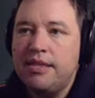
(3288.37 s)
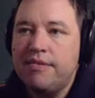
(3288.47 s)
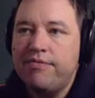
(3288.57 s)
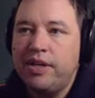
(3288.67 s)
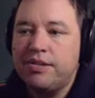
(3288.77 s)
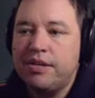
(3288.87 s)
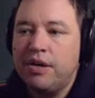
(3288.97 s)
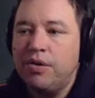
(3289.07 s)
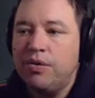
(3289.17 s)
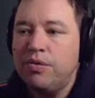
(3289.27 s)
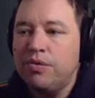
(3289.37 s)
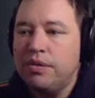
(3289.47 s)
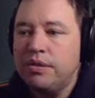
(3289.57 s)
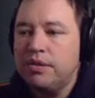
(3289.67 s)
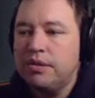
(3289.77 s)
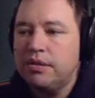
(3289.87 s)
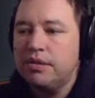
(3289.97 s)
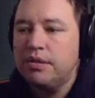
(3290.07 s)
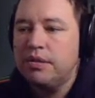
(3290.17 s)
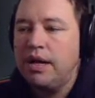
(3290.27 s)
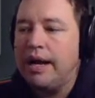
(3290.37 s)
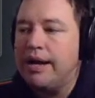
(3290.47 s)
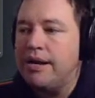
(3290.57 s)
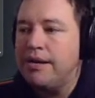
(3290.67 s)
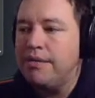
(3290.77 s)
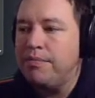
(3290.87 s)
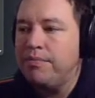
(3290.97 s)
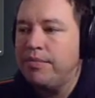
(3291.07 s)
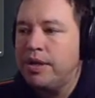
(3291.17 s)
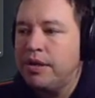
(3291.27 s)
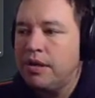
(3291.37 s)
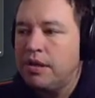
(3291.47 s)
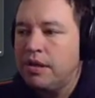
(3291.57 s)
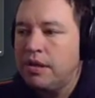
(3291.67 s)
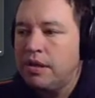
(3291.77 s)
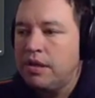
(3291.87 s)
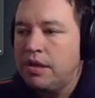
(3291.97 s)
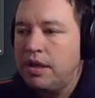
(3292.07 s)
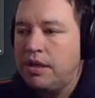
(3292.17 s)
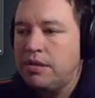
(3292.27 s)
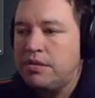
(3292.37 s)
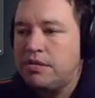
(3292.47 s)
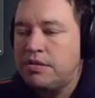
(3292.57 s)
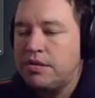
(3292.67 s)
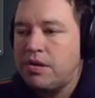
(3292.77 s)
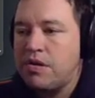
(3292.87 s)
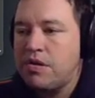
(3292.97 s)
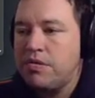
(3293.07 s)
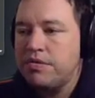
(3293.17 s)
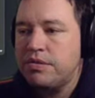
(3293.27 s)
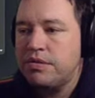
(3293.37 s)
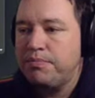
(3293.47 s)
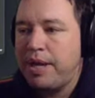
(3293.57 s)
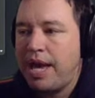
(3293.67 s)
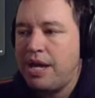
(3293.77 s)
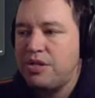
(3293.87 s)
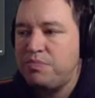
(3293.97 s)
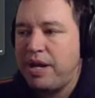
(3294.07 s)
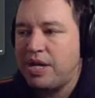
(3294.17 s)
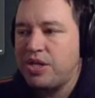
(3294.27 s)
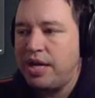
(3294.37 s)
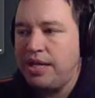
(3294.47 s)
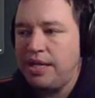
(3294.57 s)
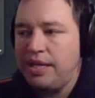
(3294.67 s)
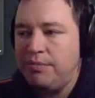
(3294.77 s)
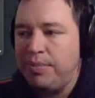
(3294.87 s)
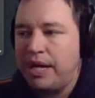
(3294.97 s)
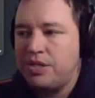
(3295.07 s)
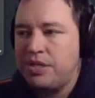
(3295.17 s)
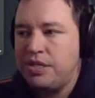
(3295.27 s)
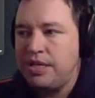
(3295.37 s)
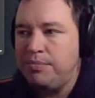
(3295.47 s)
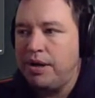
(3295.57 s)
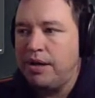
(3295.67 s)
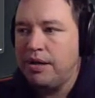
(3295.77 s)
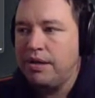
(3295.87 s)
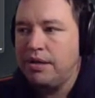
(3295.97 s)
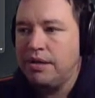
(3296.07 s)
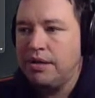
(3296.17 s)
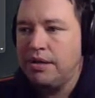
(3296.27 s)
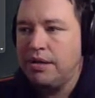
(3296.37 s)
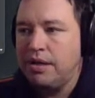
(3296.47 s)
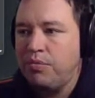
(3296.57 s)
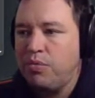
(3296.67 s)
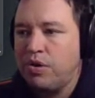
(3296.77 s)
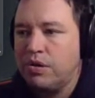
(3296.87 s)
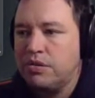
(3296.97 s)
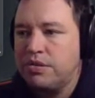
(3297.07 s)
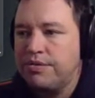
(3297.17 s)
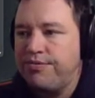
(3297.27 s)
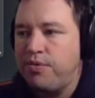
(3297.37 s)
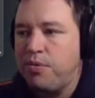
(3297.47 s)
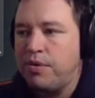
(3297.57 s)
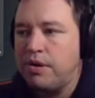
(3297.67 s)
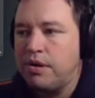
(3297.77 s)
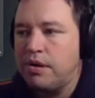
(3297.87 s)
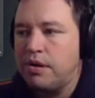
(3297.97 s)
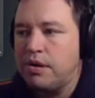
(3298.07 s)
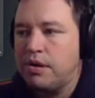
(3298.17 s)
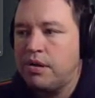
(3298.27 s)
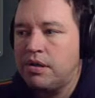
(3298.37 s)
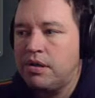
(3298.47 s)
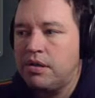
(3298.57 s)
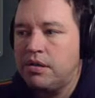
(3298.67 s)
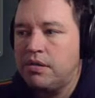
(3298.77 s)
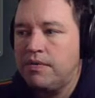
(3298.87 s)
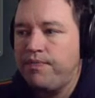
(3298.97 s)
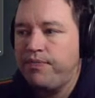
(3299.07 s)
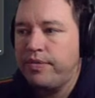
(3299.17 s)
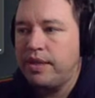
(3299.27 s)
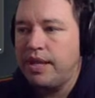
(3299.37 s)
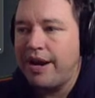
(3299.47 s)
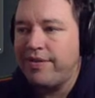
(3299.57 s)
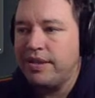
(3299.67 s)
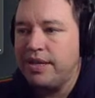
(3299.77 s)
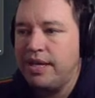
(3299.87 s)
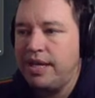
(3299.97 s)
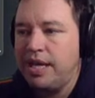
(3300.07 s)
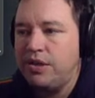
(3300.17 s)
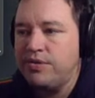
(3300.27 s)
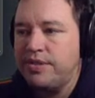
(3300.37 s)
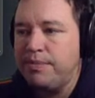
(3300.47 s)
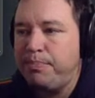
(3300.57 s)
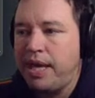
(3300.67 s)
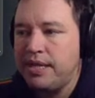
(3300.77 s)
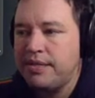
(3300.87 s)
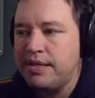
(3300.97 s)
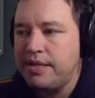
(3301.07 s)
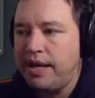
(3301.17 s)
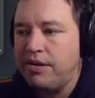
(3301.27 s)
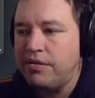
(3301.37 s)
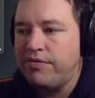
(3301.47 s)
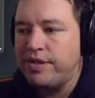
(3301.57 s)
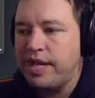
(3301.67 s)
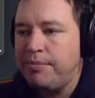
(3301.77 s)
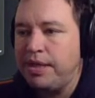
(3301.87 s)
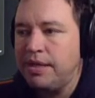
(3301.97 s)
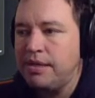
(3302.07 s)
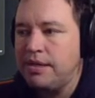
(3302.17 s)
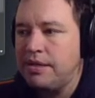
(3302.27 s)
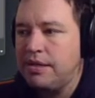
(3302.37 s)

the VS Code. It installs bash, bash IDE, and bash debug. It works for everything. It uses a base container for Debian.